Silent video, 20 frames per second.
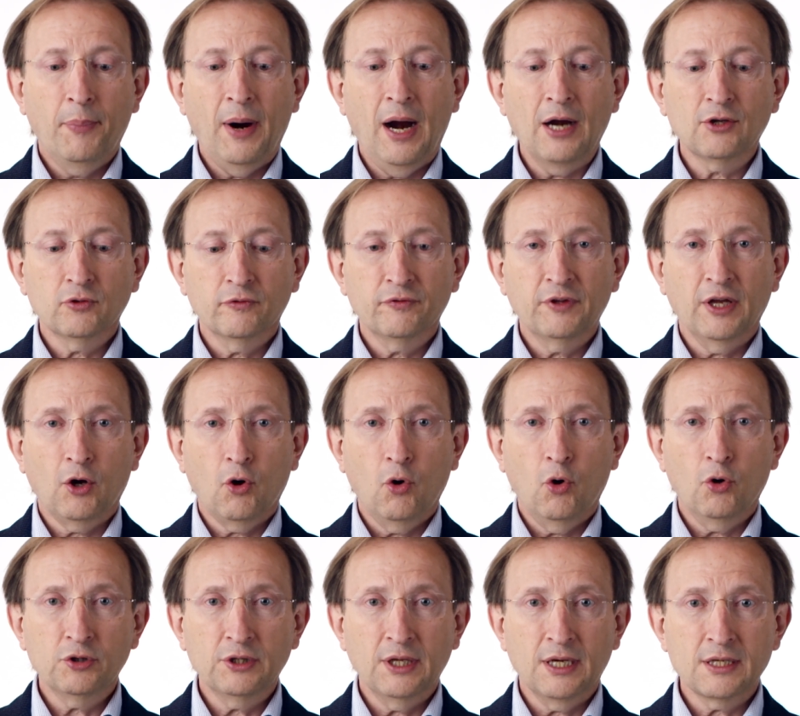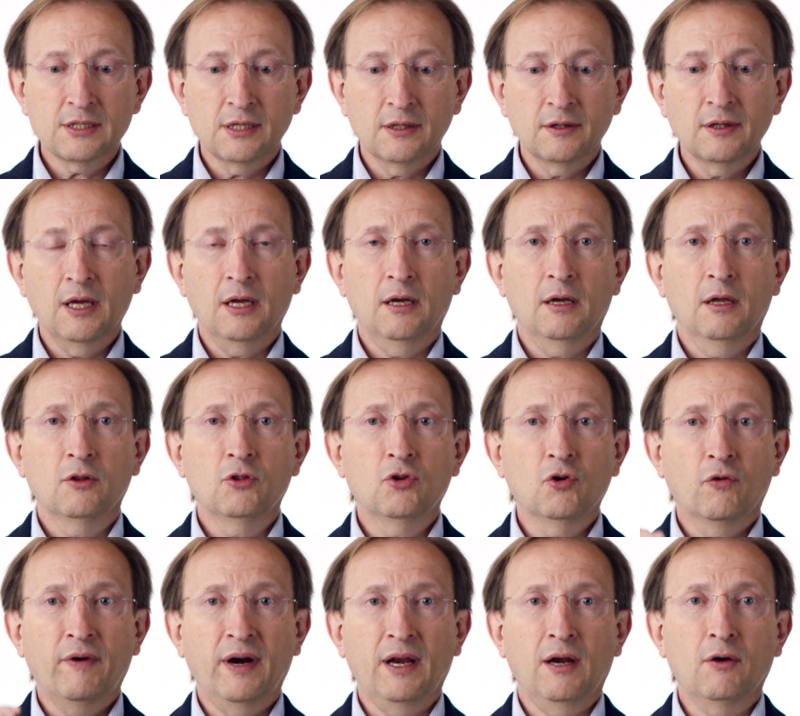part of the cortex and then
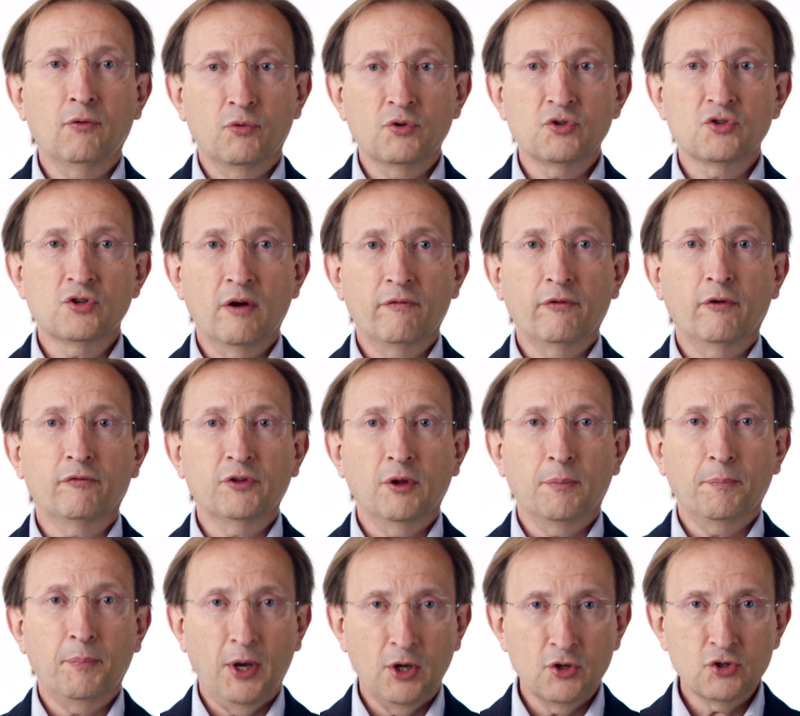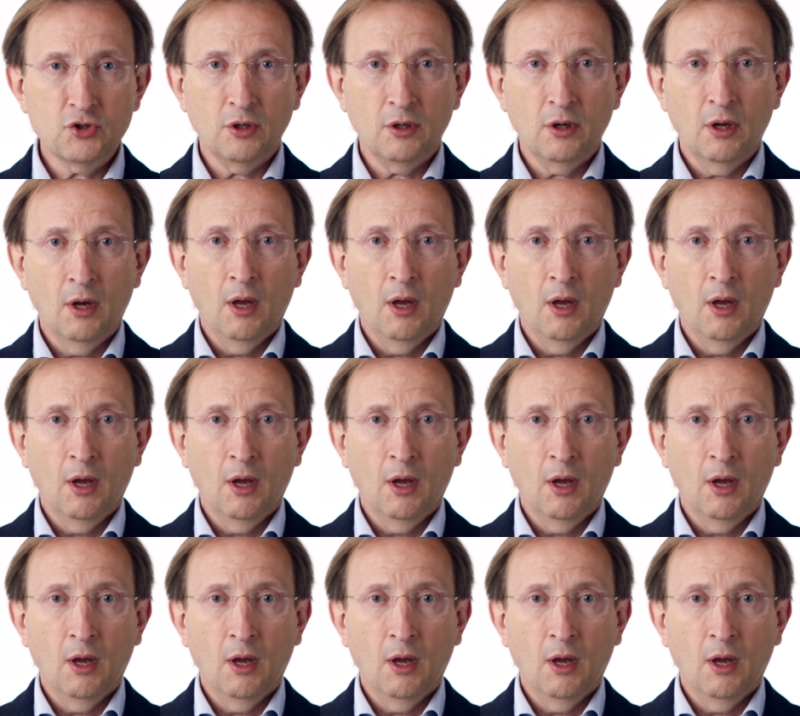the ovarian reserve of the patient.